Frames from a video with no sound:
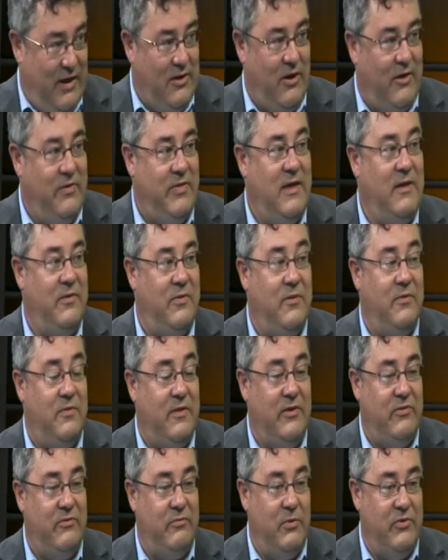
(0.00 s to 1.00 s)
and I think that
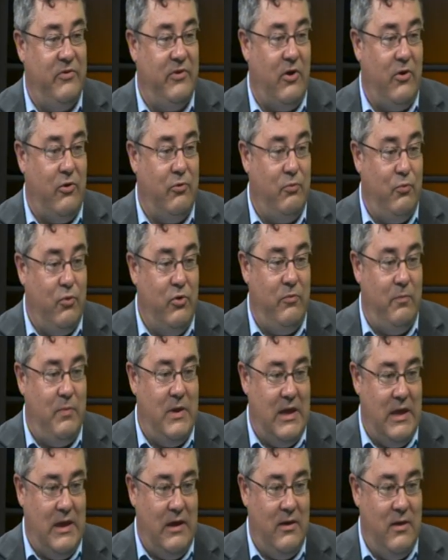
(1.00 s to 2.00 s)
this result would
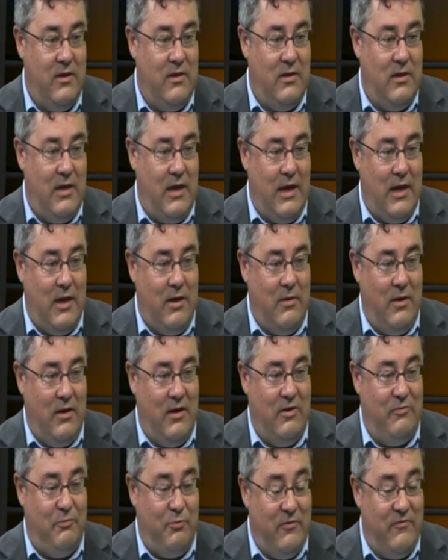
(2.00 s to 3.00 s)
be, uh,
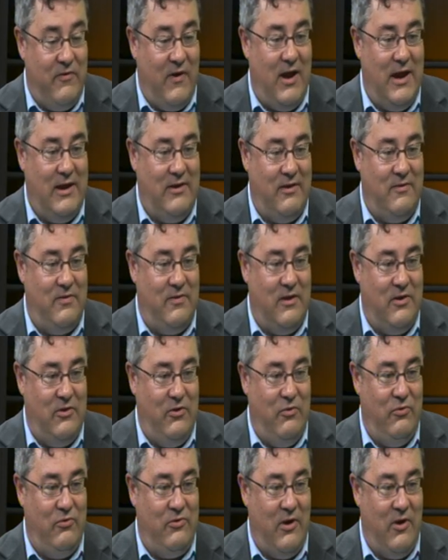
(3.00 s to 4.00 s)
provided that
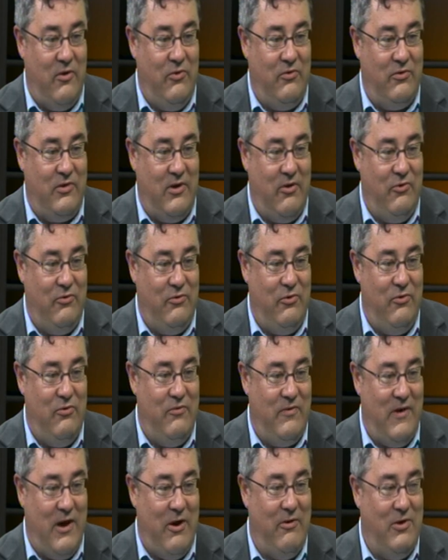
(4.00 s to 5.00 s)
you don't go too
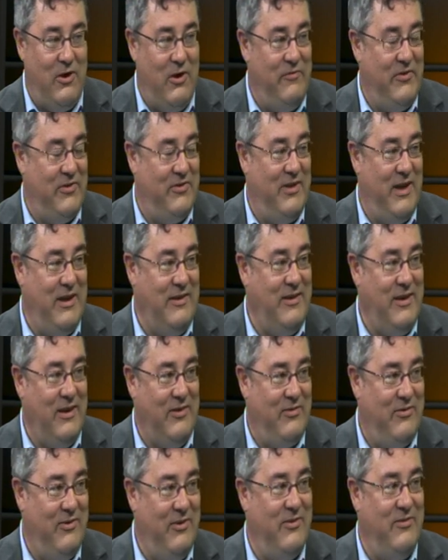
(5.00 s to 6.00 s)
far in overstating
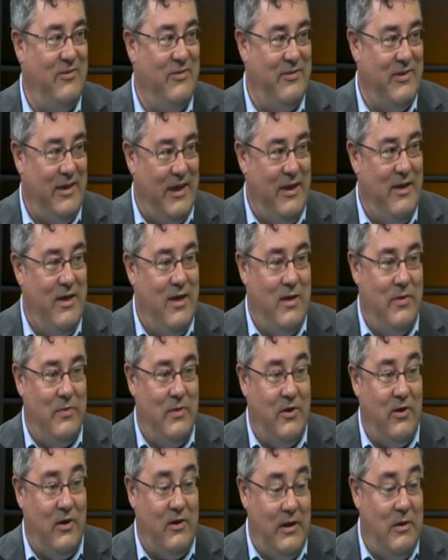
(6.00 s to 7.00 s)
its certainty,
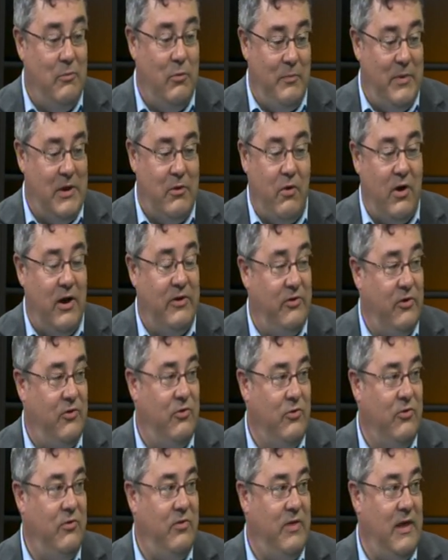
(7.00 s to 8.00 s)
that it would be quite a
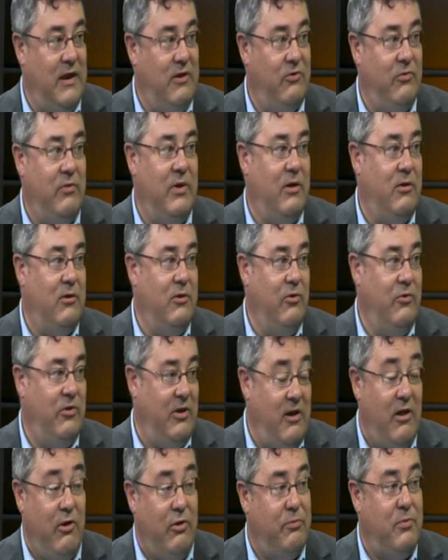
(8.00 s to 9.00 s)
good thing to include
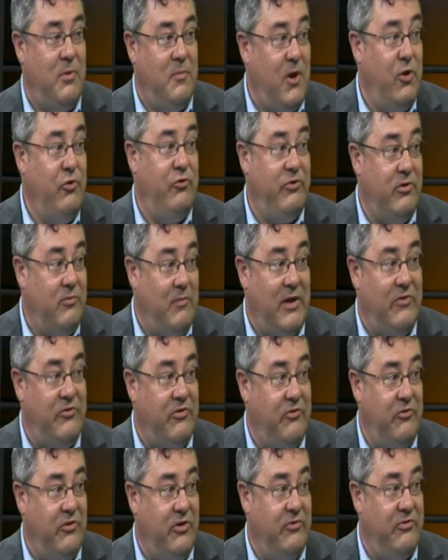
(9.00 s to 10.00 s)
in health promotion
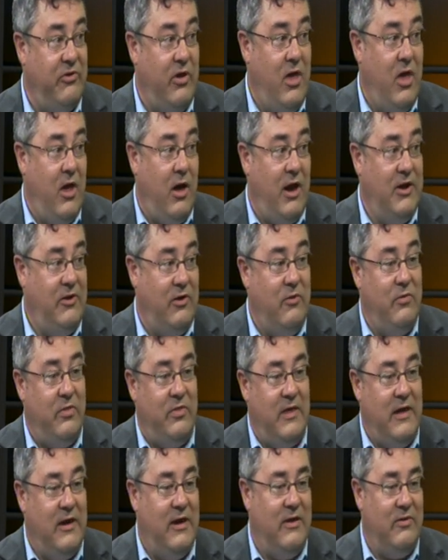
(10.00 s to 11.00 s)
messages. I don't
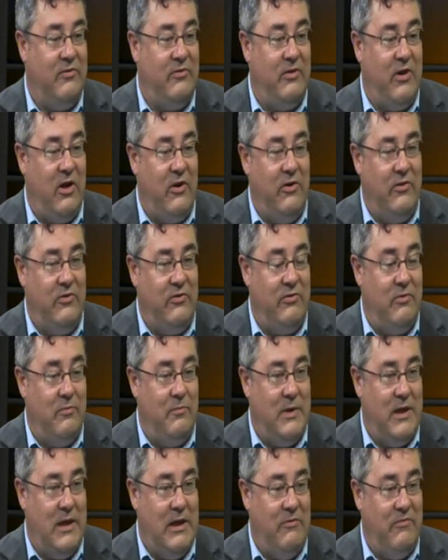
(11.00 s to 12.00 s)
think it's going to
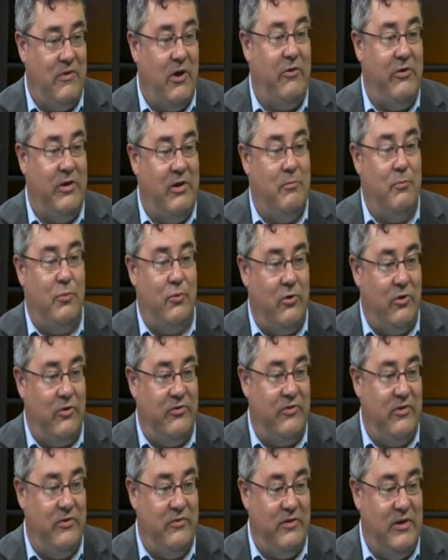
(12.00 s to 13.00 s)
be very
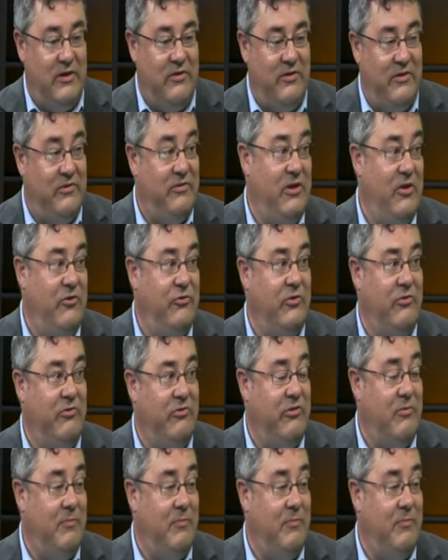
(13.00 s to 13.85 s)
important in decisions